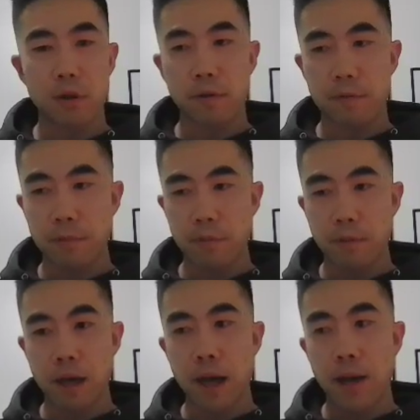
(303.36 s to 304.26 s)
off him
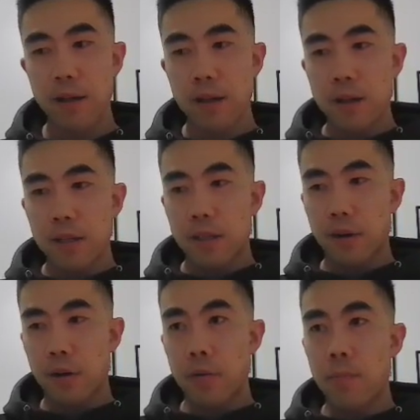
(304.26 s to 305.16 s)
from that.
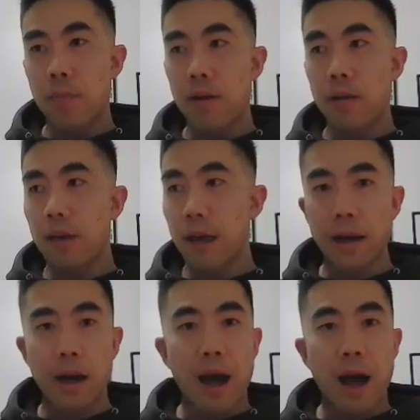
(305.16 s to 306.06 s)
So
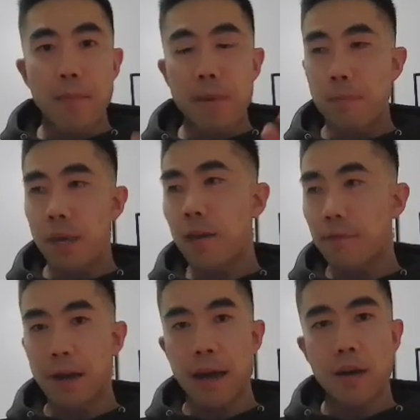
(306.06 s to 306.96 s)
yeah, I'm a big
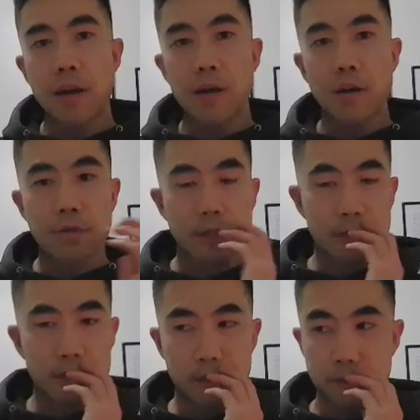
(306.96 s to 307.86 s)
fan of
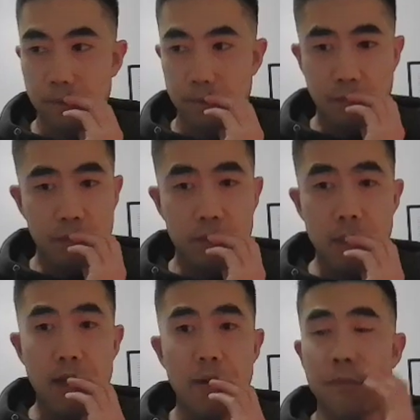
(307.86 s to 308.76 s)
just
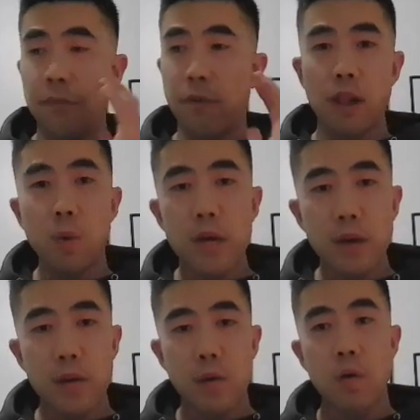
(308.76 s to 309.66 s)

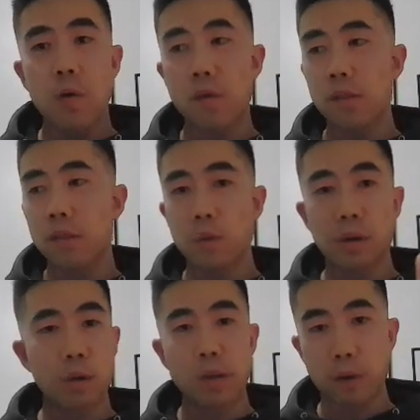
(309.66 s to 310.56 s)
following who's
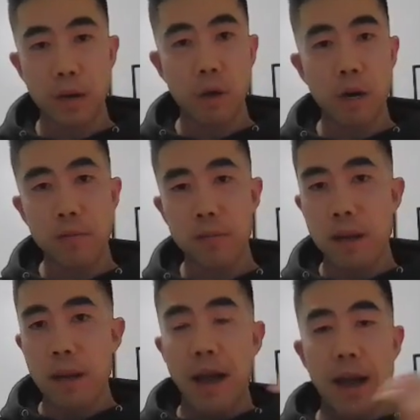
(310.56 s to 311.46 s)
doing really, really well.
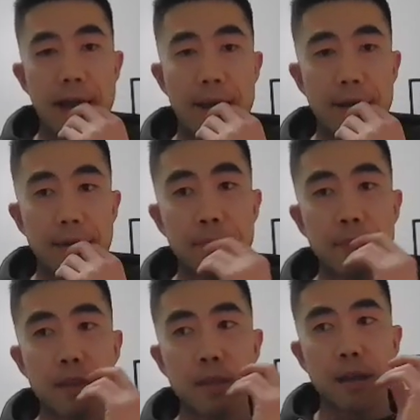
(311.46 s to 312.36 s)
And
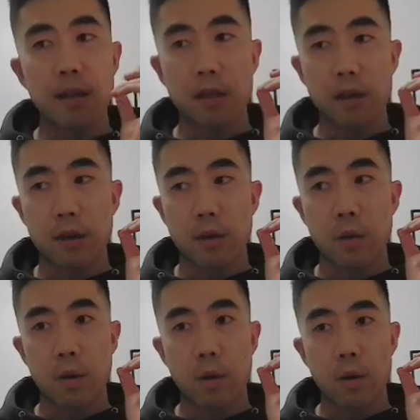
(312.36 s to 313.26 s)

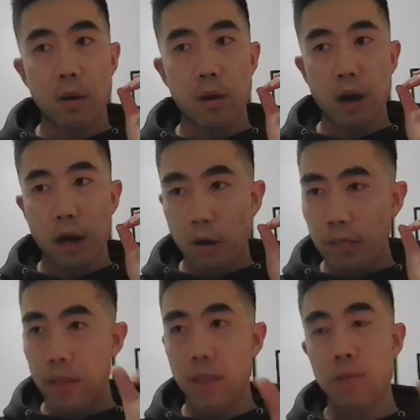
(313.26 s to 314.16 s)
the I'll
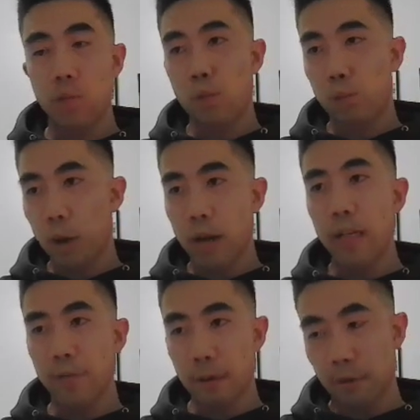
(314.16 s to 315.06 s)
say this one
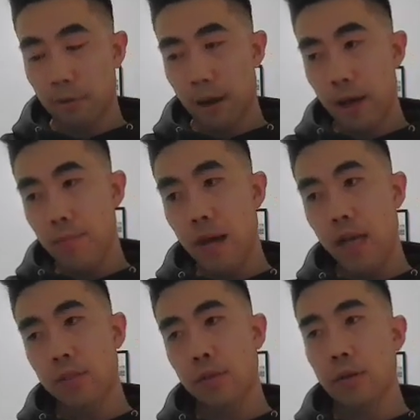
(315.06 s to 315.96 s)
last thing before I hand it
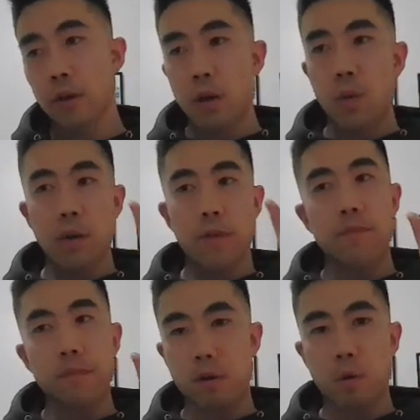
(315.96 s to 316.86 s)
back to you.
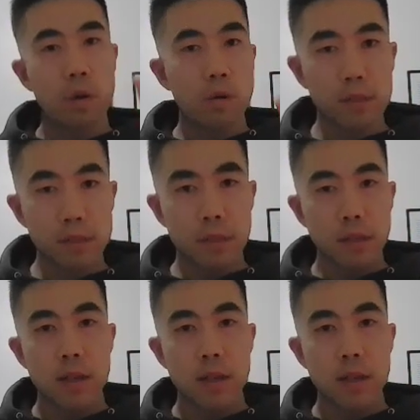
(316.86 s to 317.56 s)
With hooks,